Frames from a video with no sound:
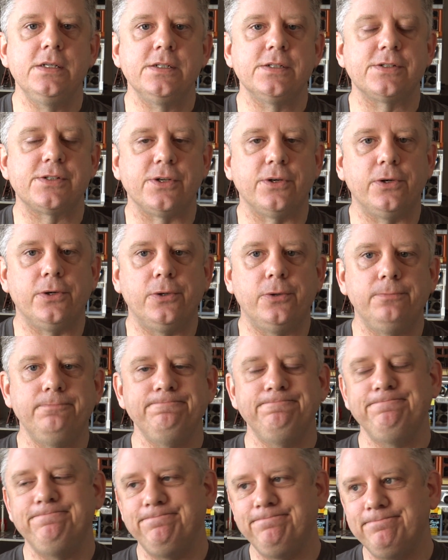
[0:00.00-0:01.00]

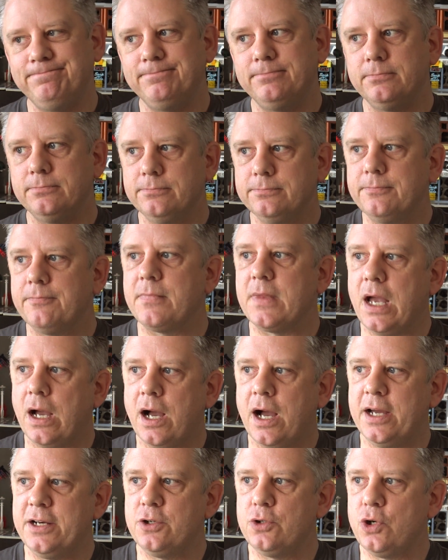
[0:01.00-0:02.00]
So
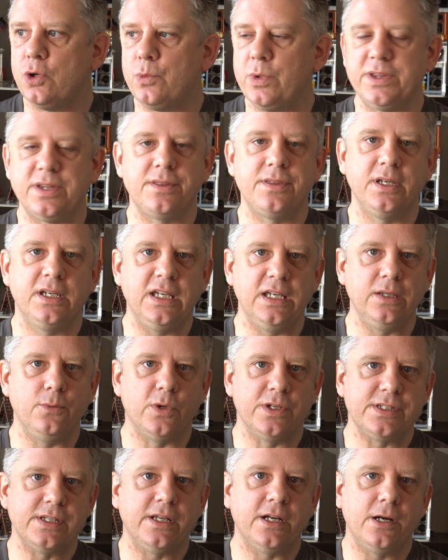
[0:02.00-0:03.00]
I don't know what the thinking
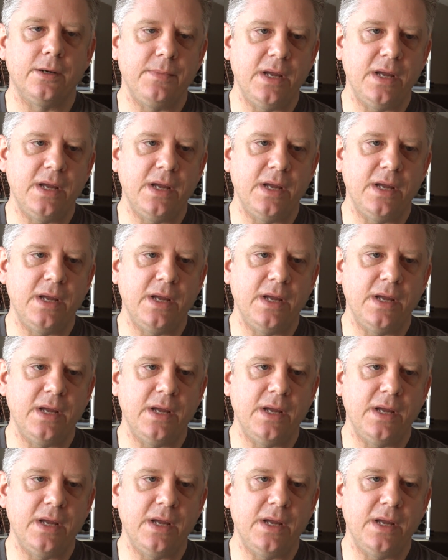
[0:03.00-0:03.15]
was there.